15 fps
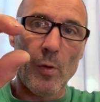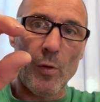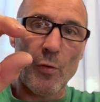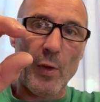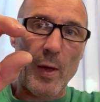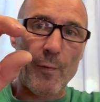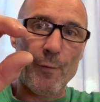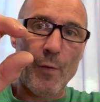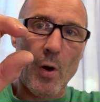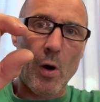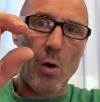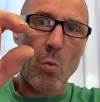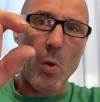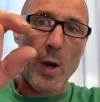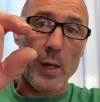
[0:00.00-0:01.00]
It's that
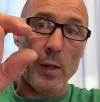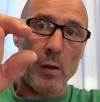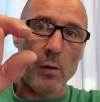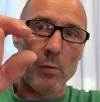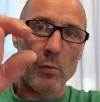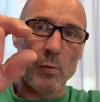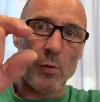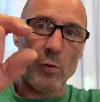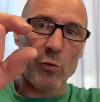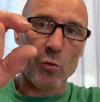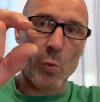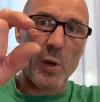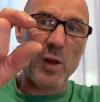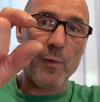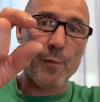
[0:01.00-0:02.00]
far away,
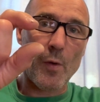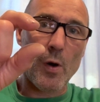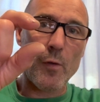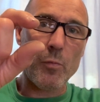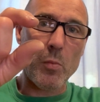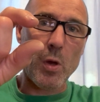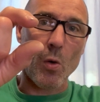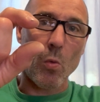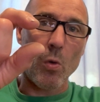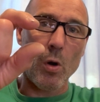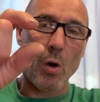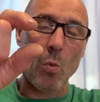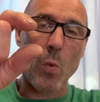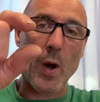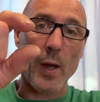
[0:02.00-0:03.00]
25 mil
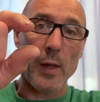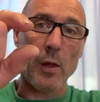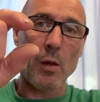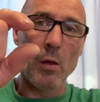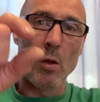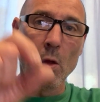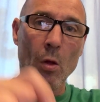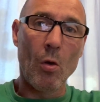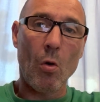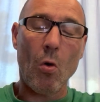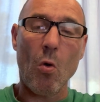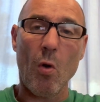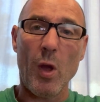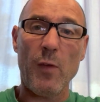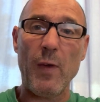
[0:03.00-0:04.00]
away.
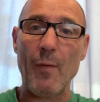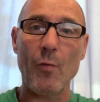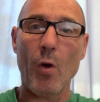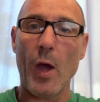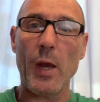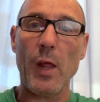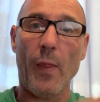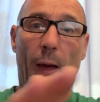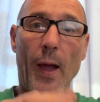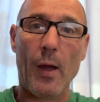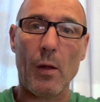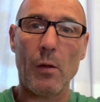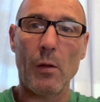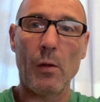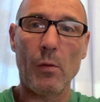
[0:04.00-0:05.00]
Or if you haven't got any of
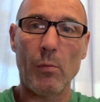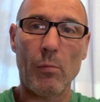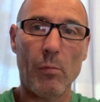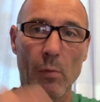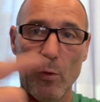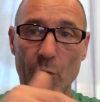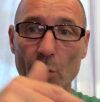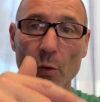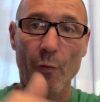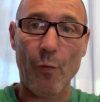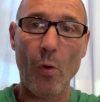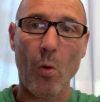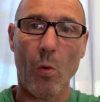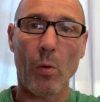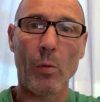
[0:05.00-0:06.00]
that, it's on the
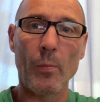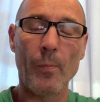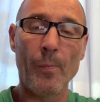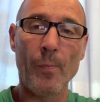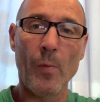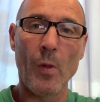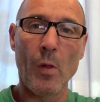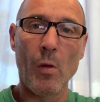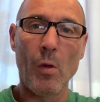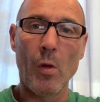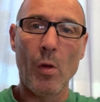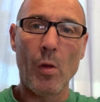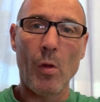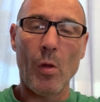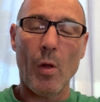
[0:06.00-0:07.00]
floor.
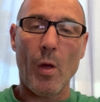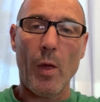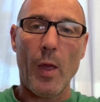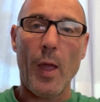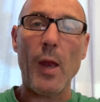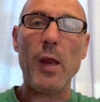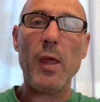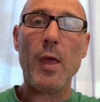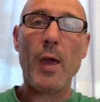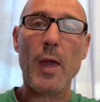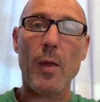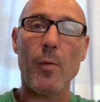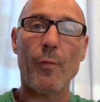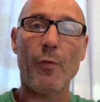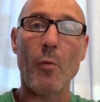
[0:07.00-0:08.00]
Any
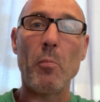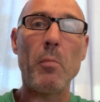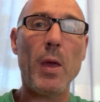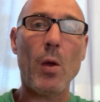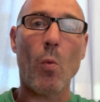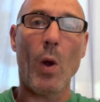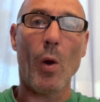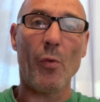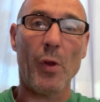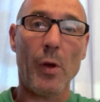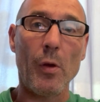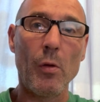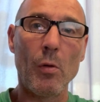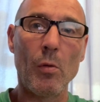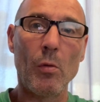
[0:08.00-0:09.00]
heat from MIG
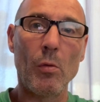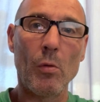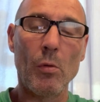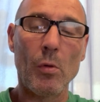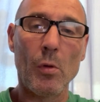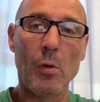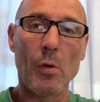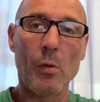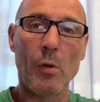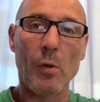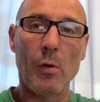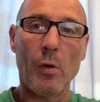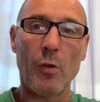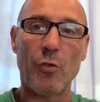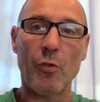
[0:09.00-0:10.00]
welding,
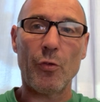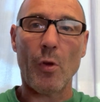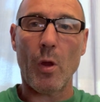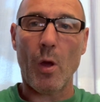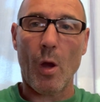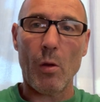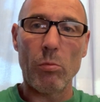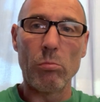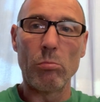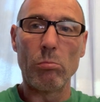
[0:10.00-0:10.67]
it's just going to go